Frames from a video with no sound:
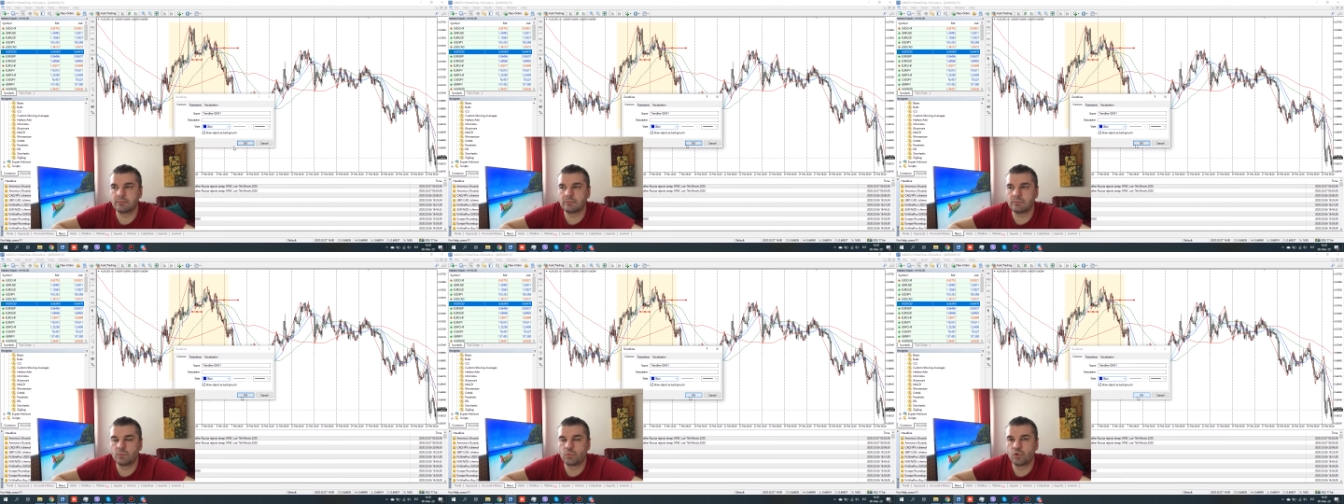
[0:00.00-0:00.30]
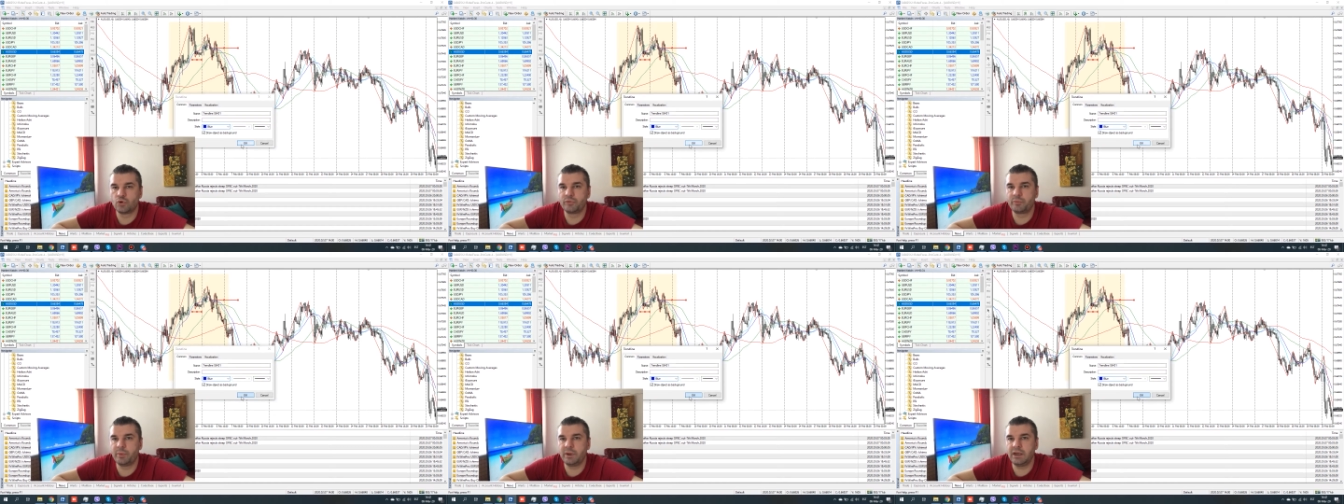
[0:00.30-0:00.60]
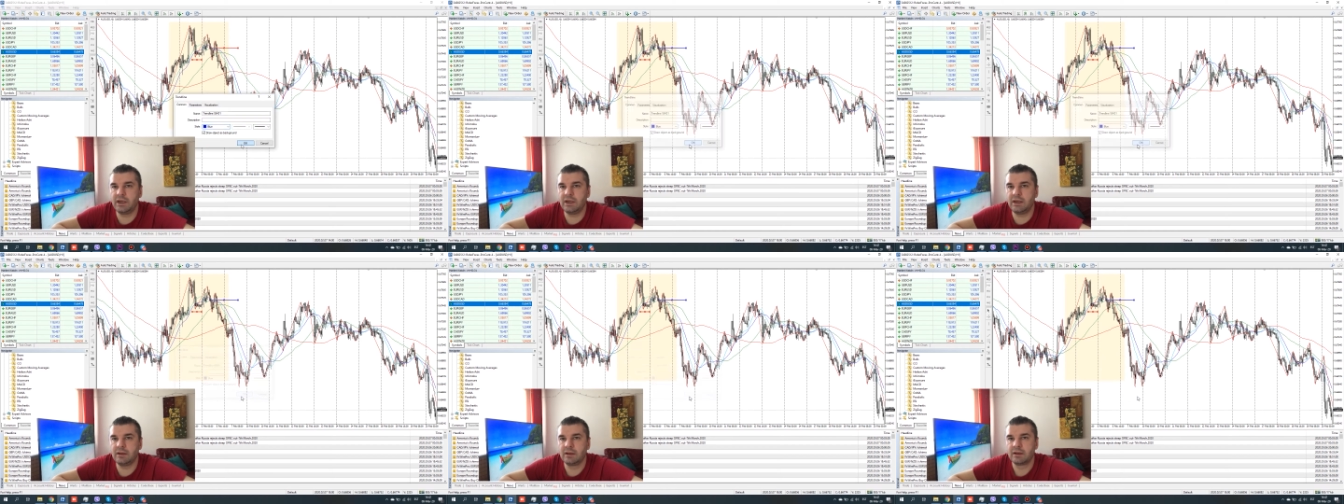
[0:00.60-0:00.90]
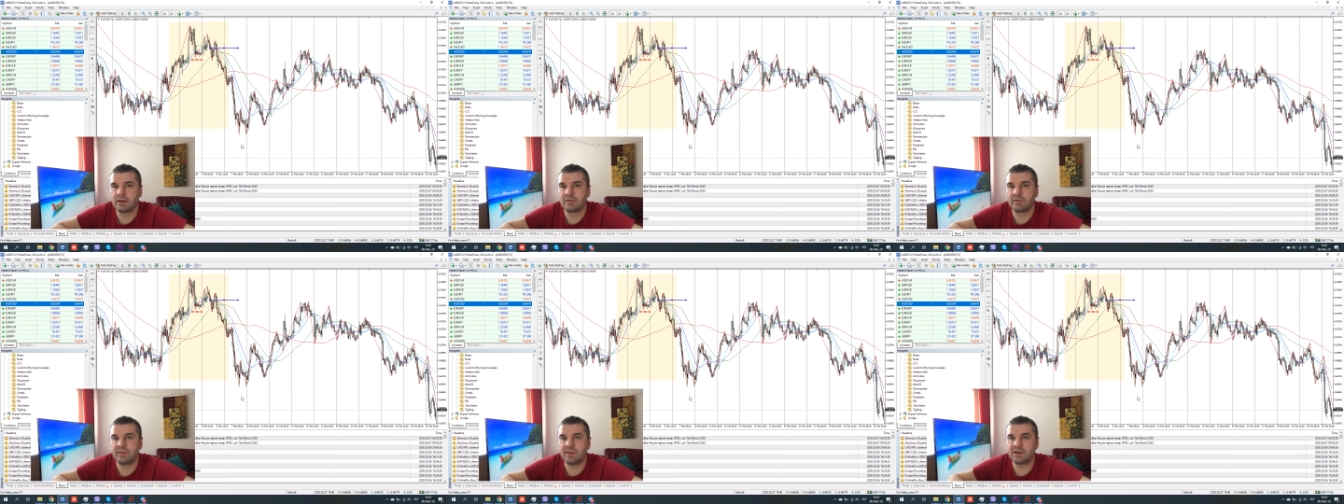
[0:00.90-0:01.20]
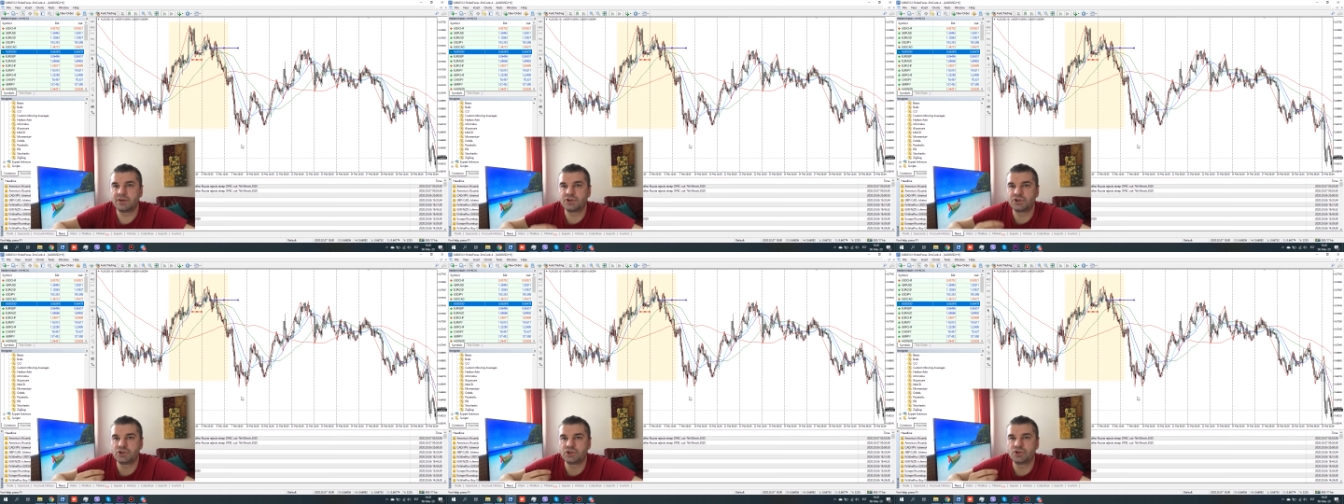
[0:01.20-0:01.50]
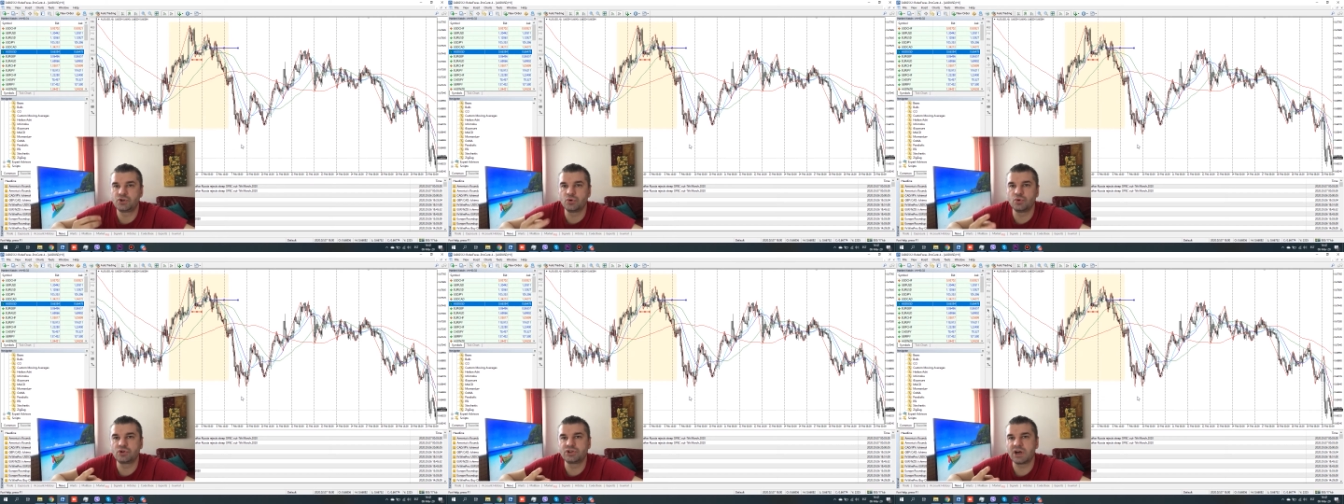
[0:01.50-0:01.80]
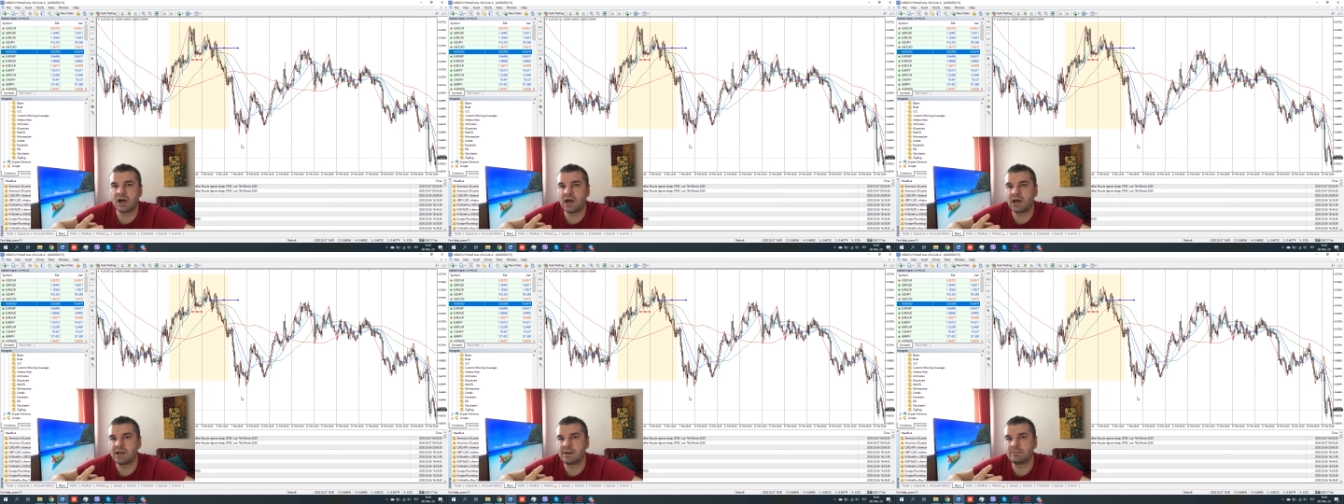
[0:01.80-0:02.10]
would be the 2
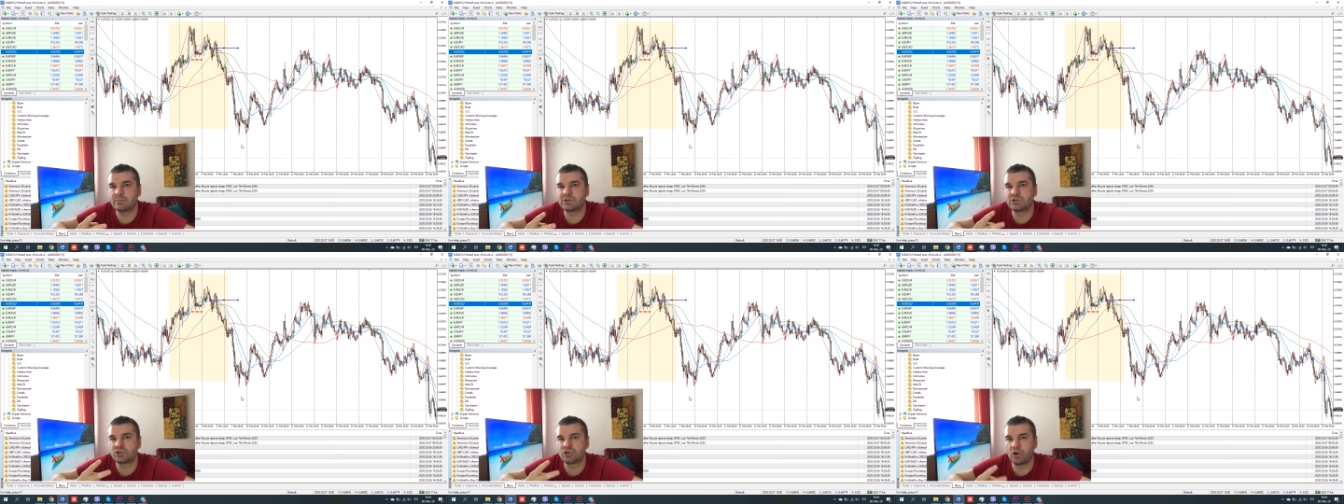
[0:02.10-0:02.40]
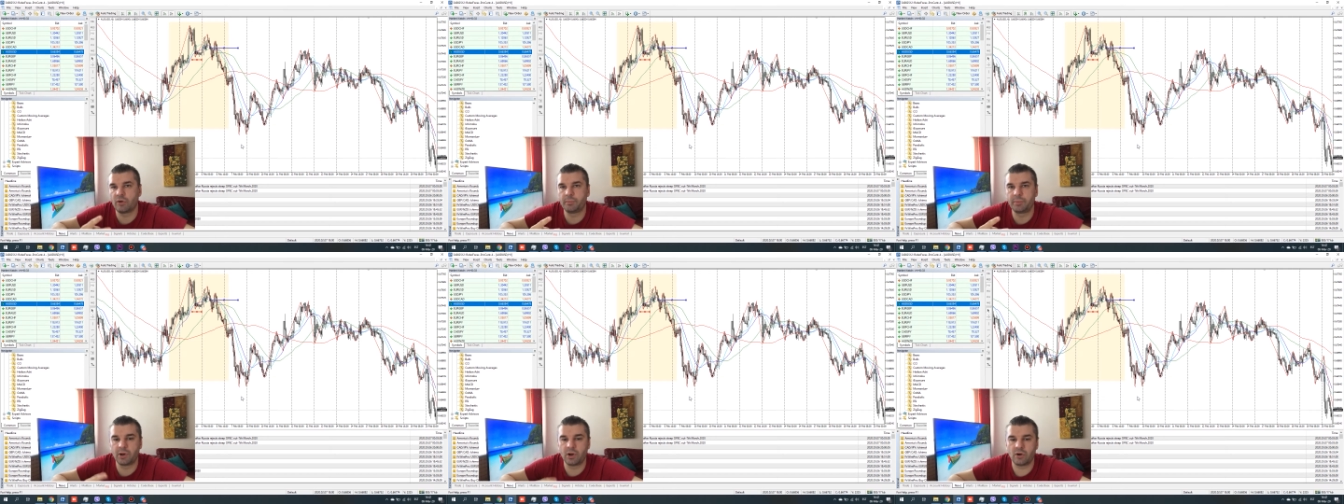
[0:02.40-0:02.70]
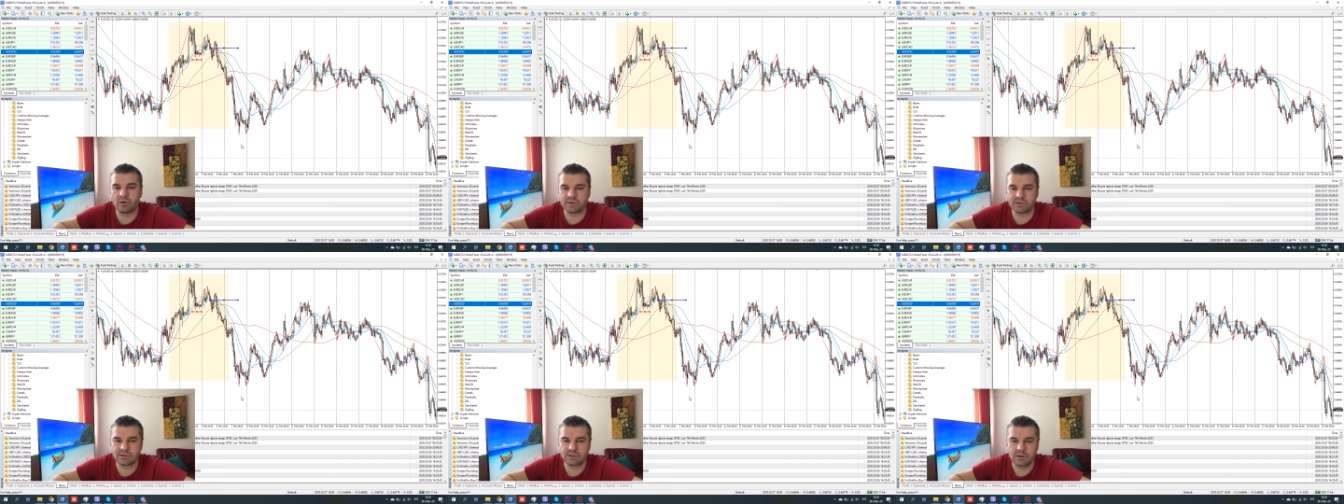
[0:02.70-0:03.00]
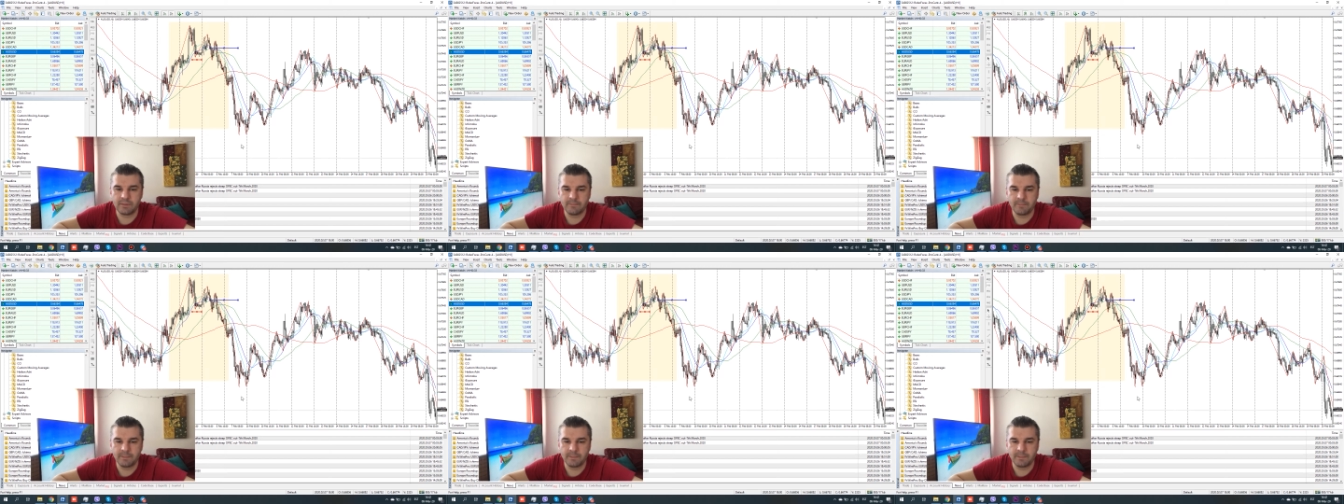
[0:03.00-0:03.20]
times stop loss.